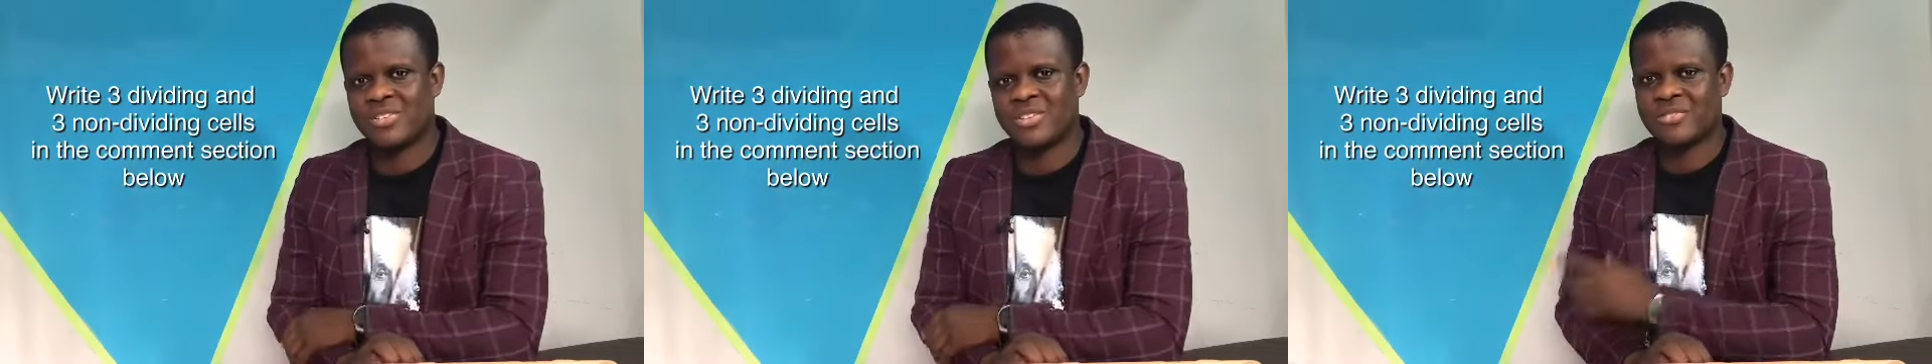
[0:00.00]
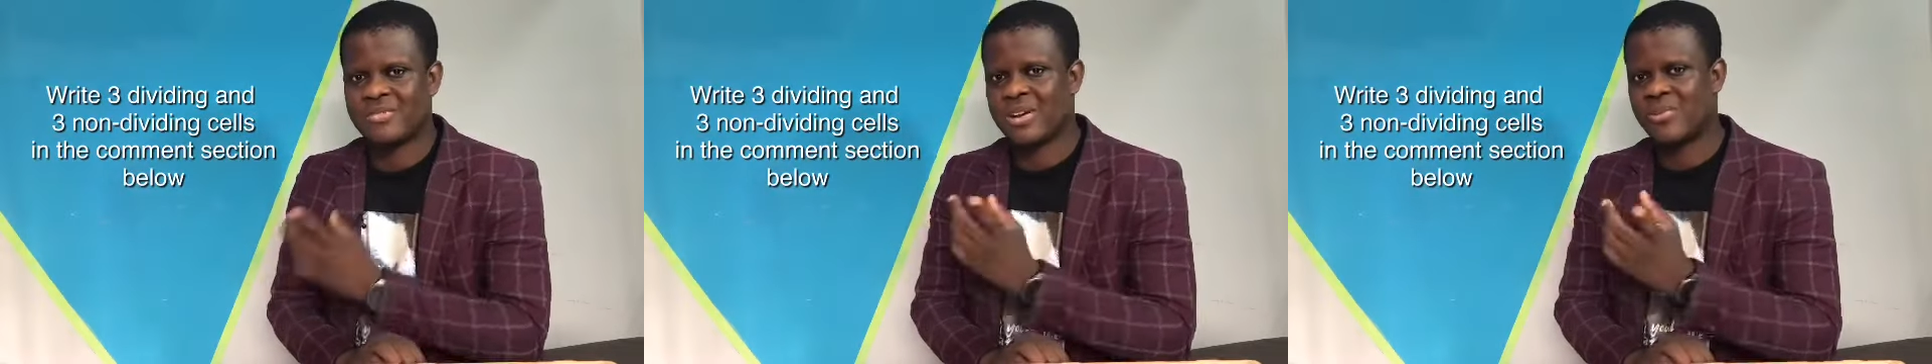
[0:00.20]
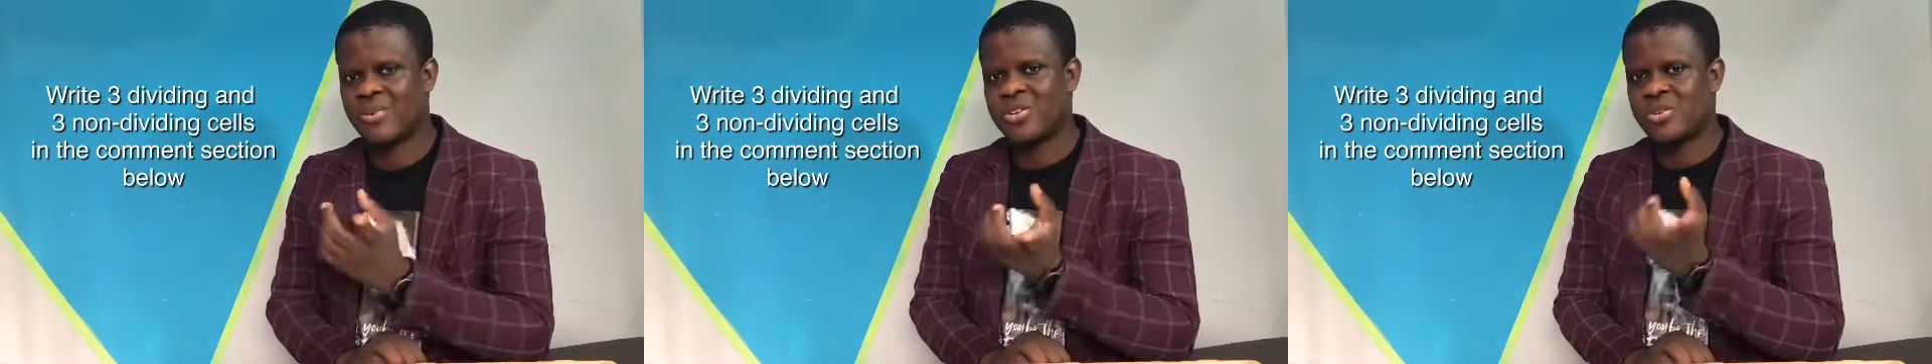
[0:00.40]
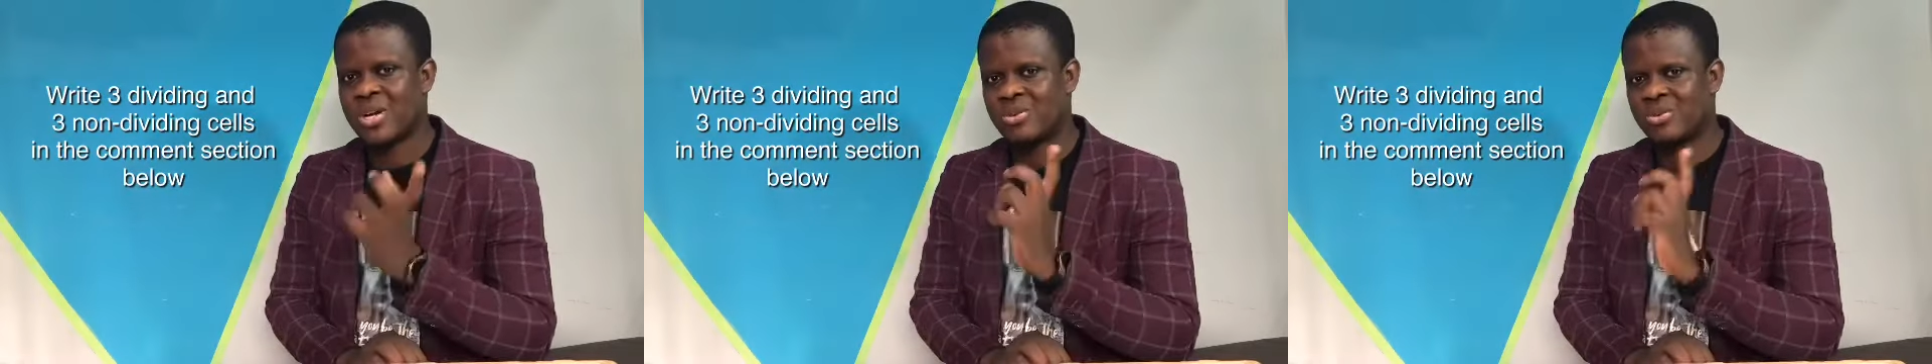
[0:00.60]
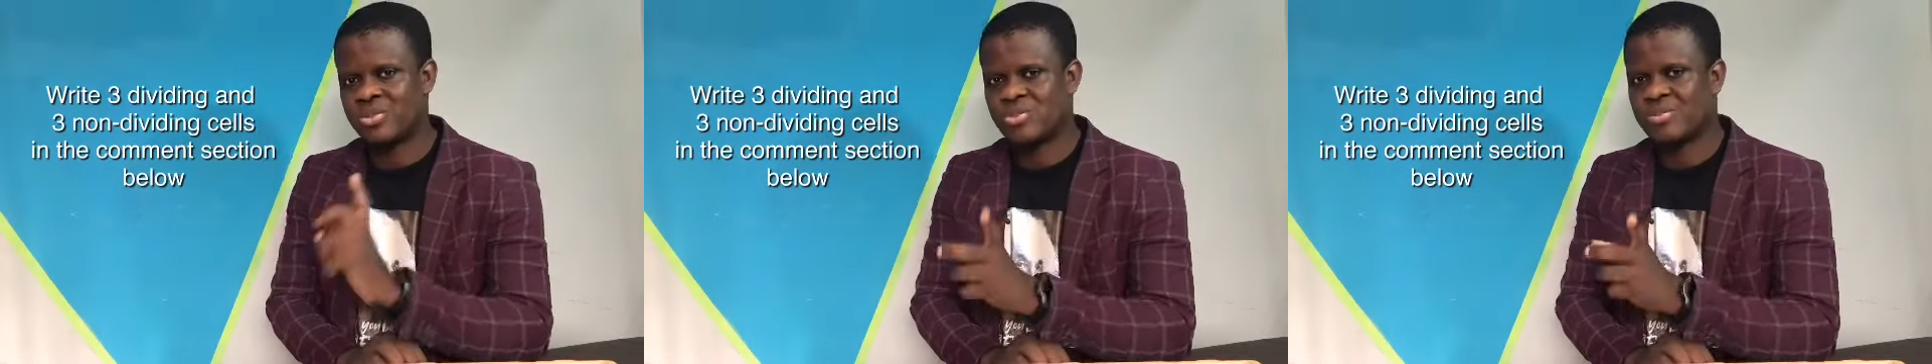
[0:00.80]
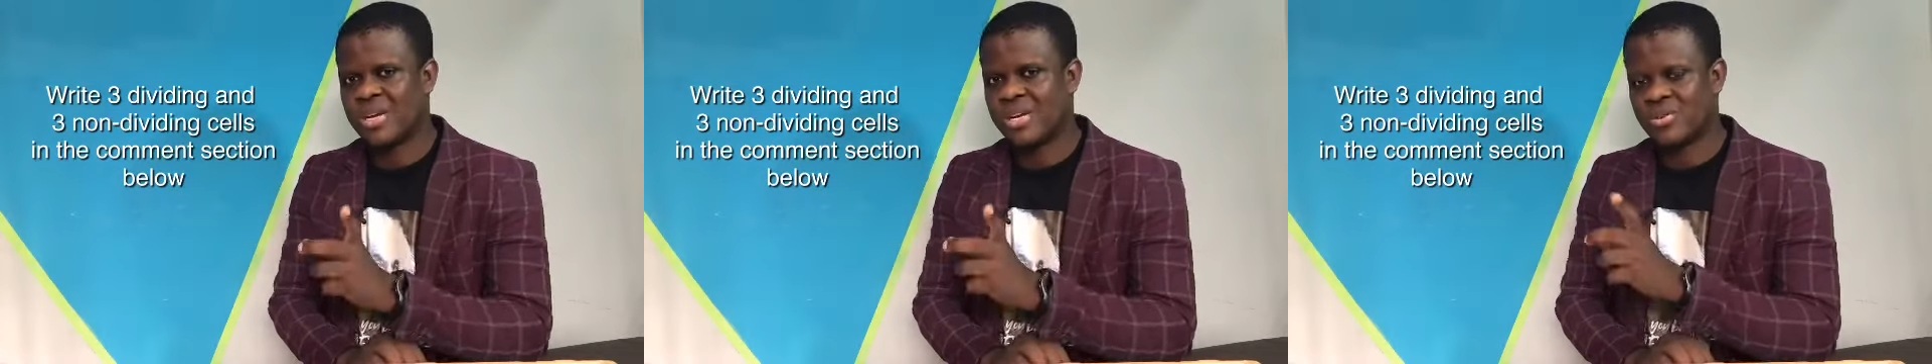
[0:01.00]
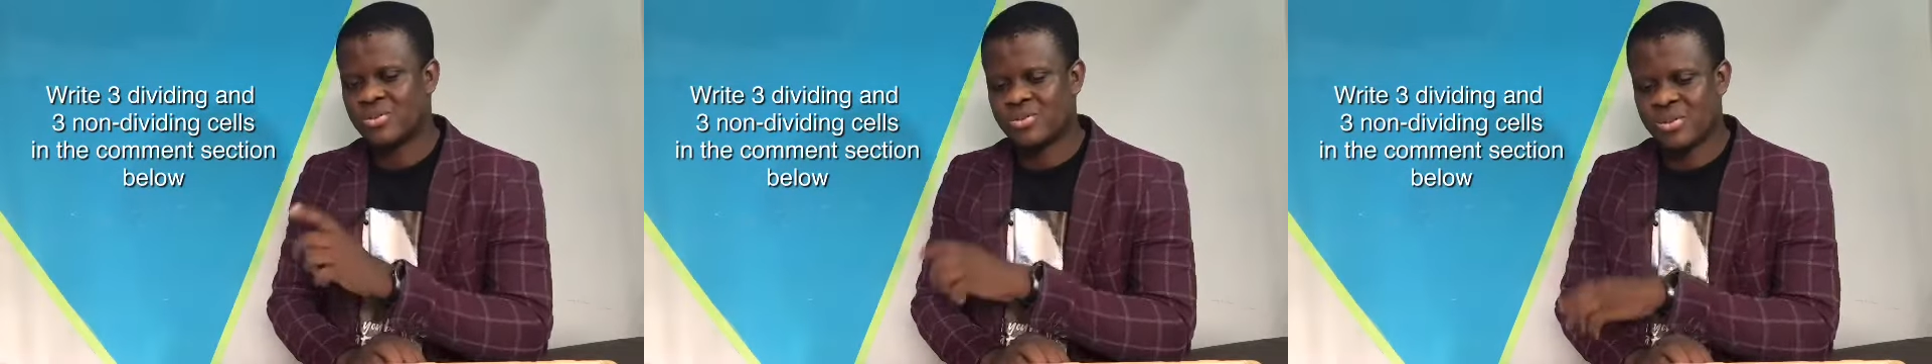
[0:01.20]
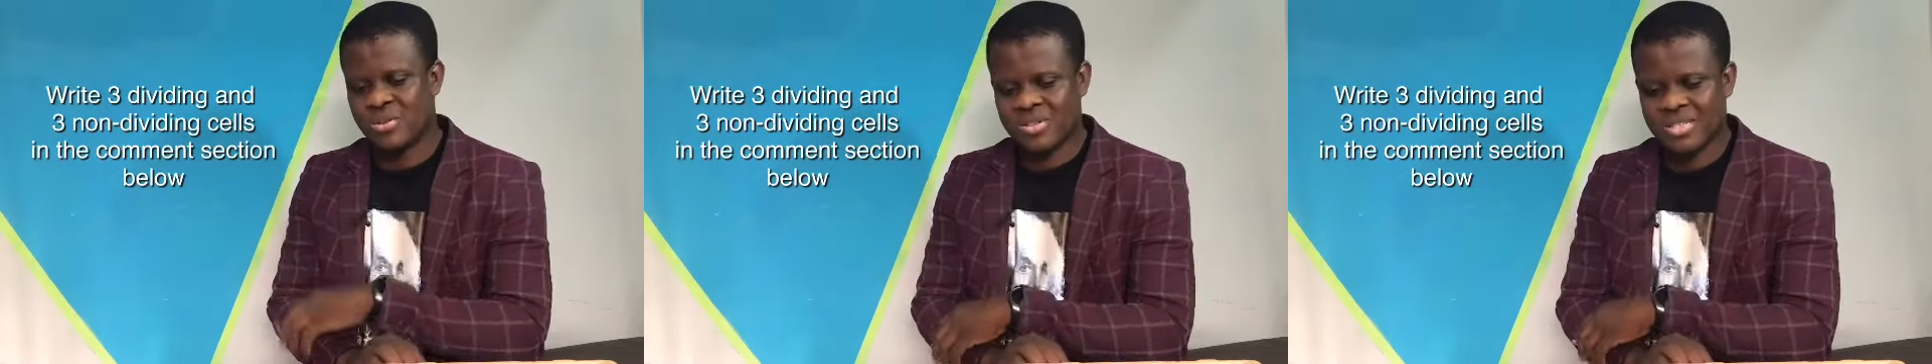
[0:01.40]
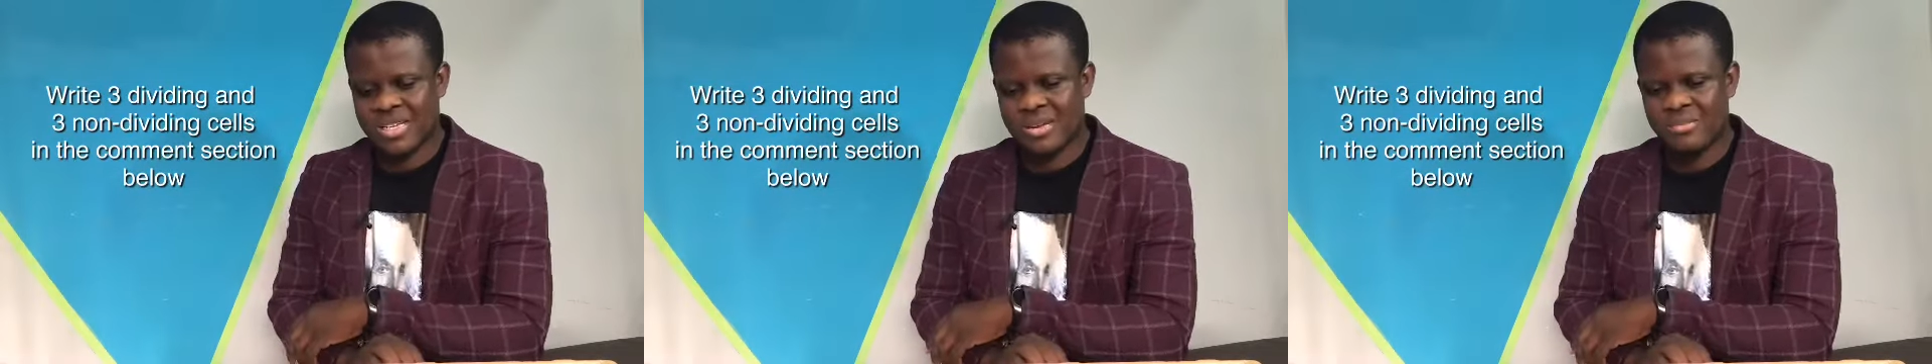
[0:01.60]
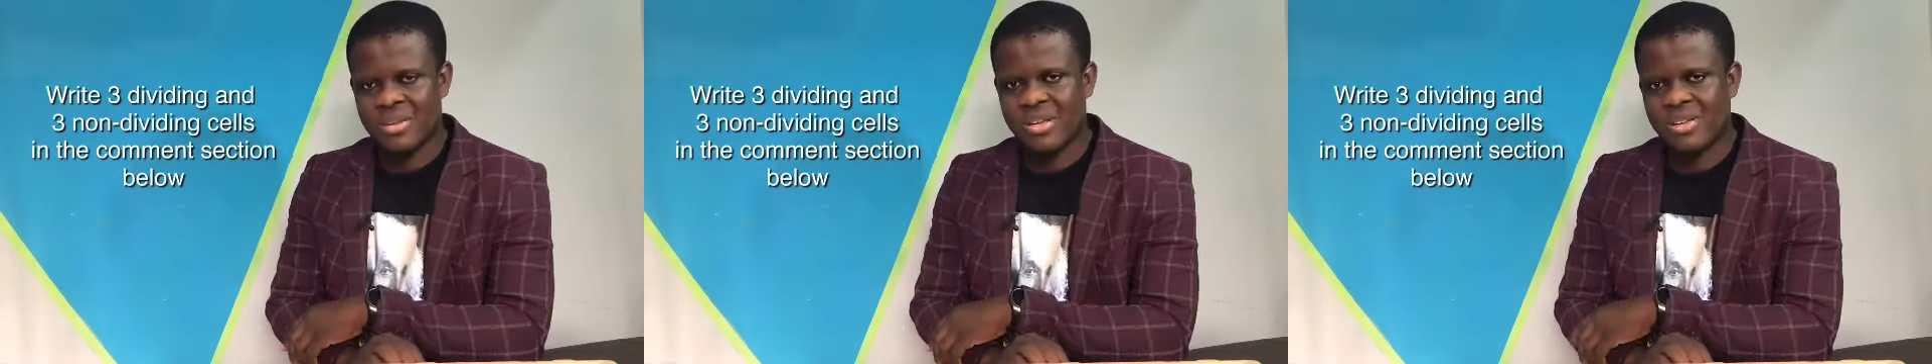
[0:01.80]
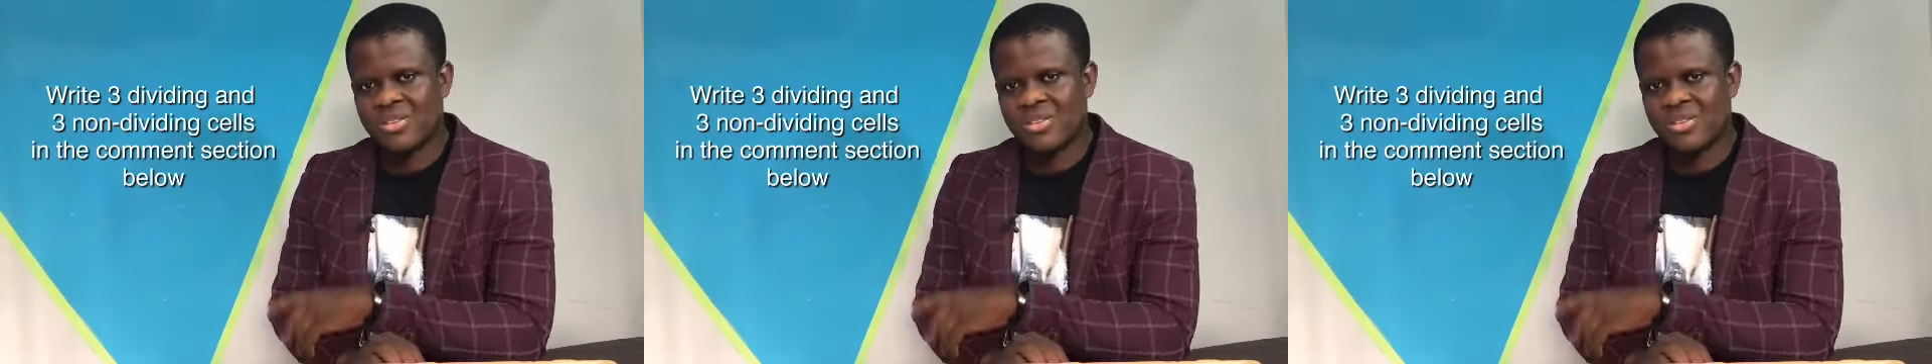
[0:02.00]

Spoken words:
So if I were you, I would do my own on time,